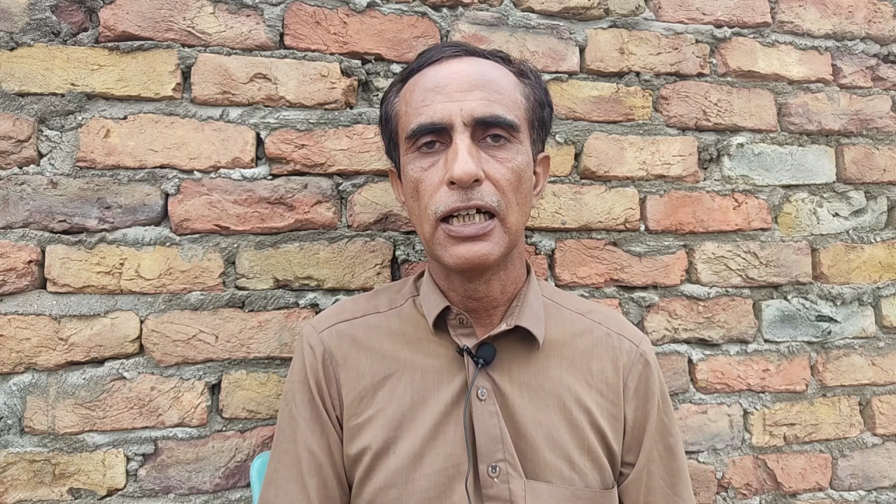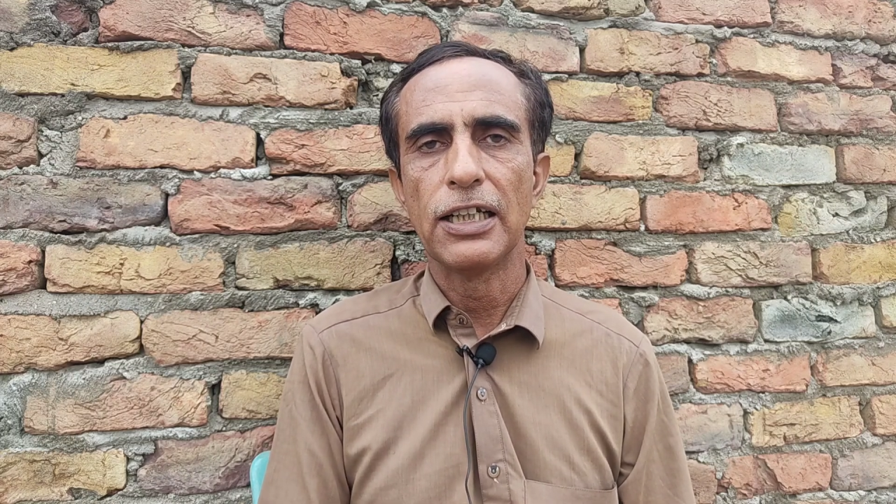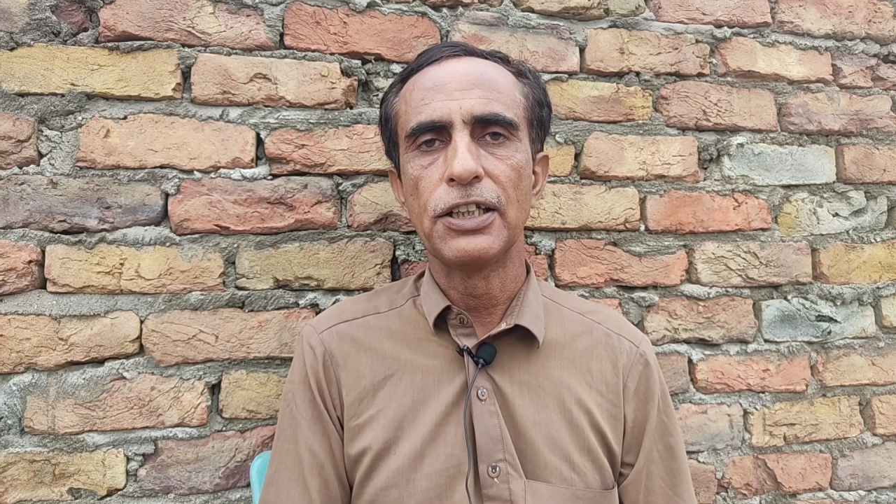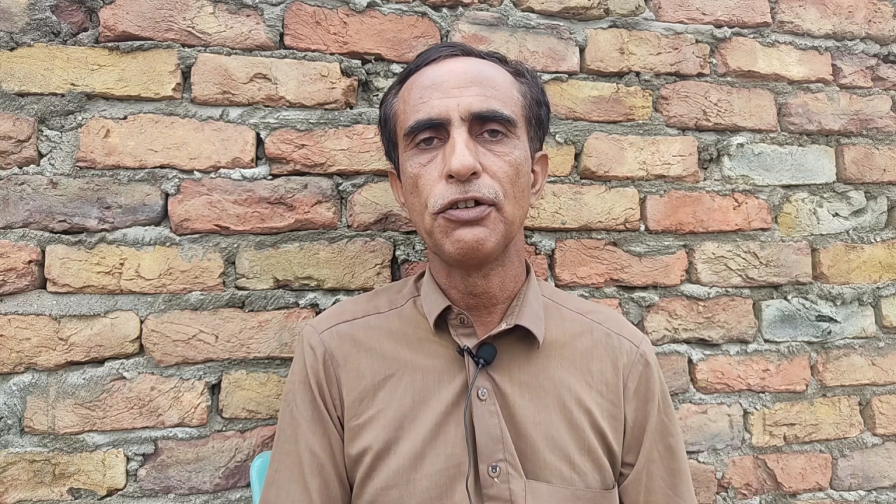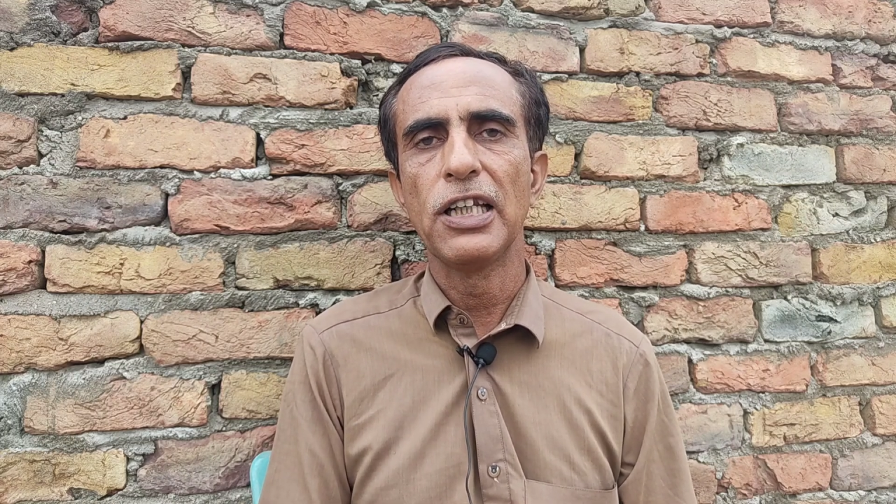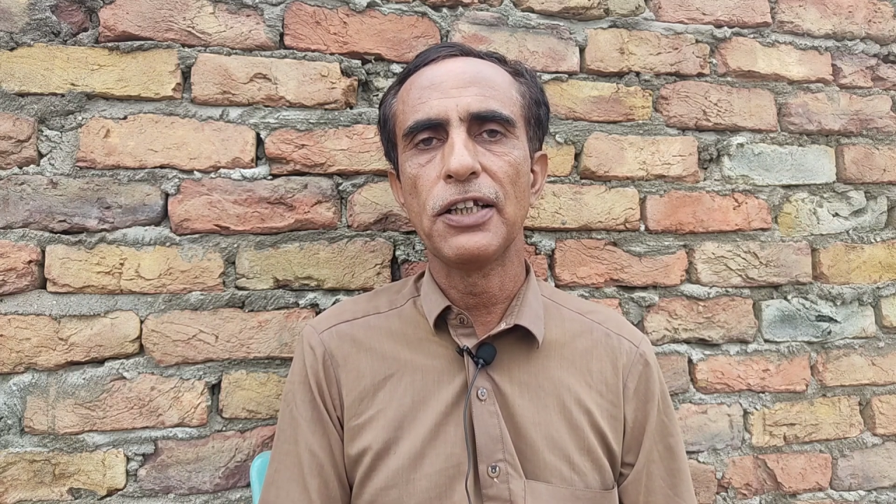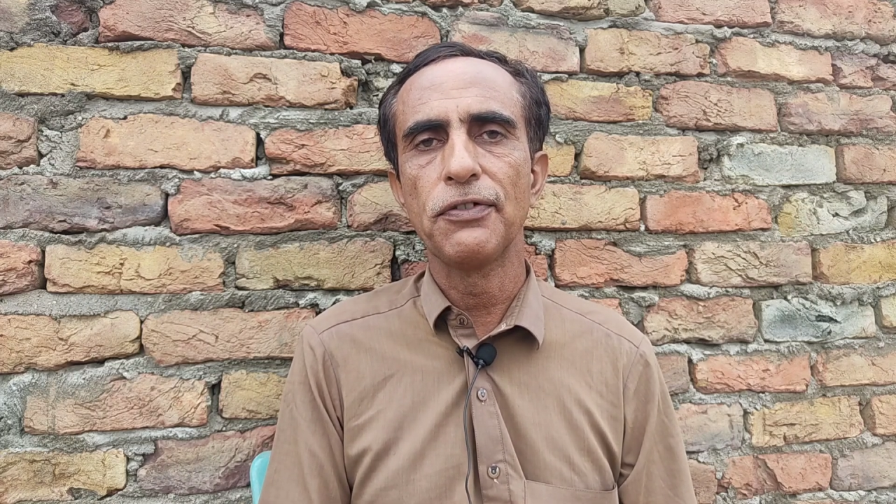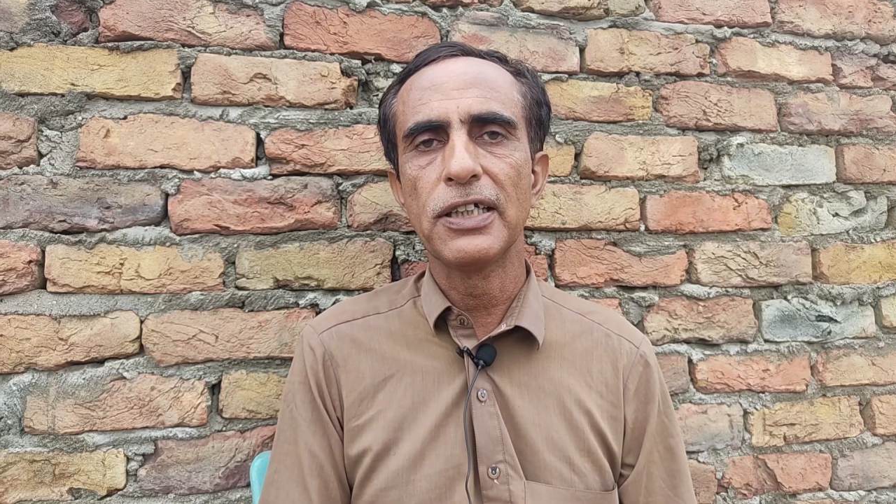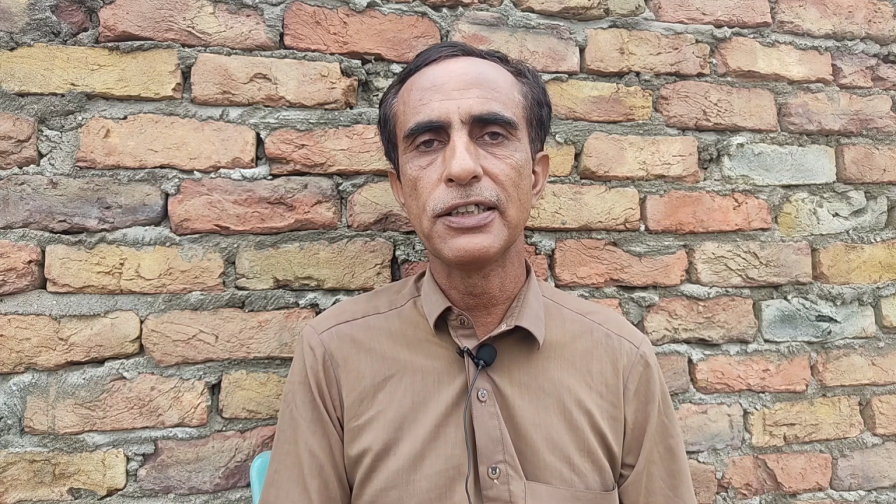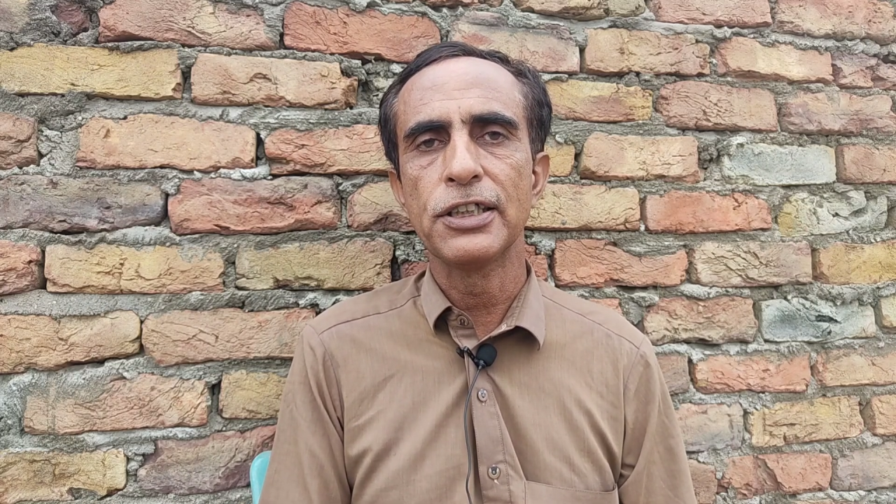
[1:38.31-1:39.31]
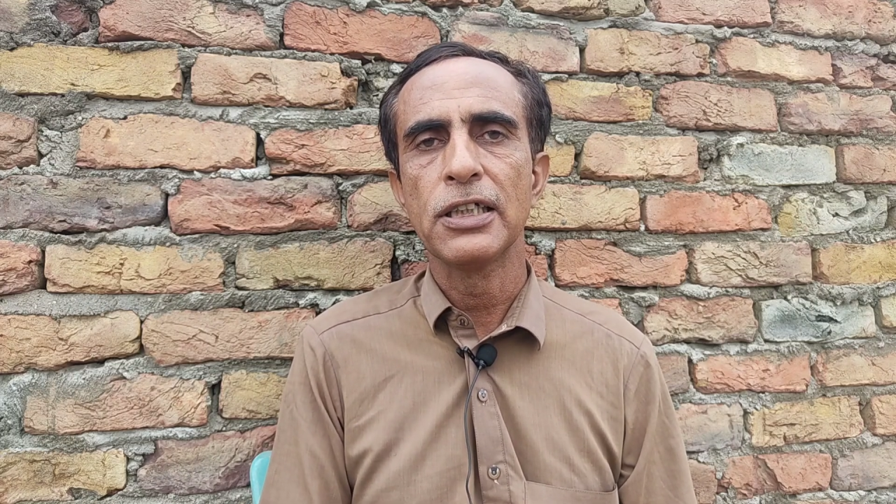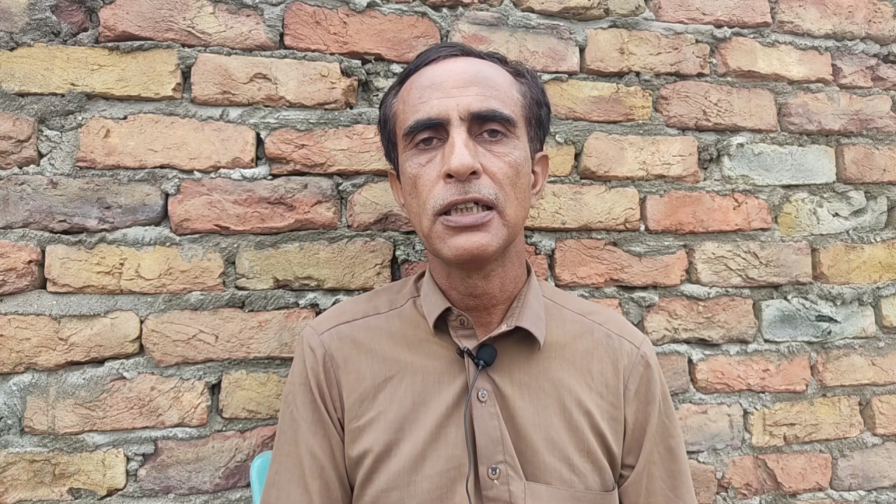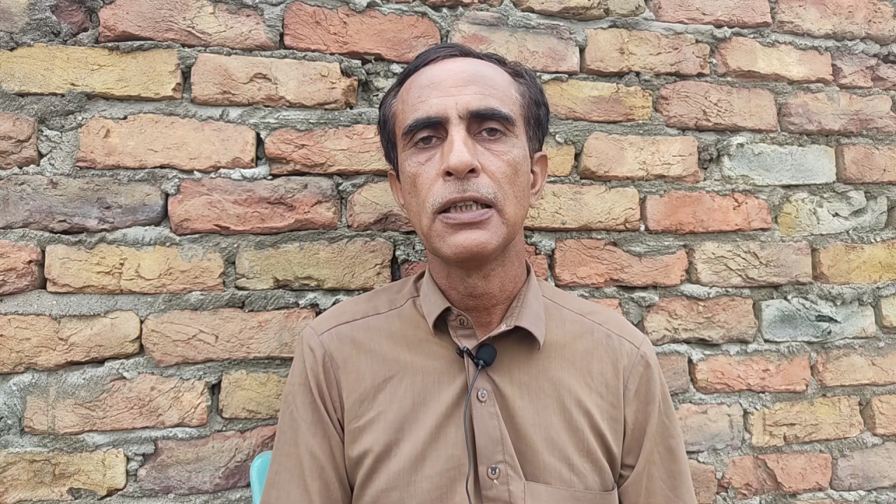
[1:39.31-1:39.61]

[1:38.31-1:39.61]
a new language,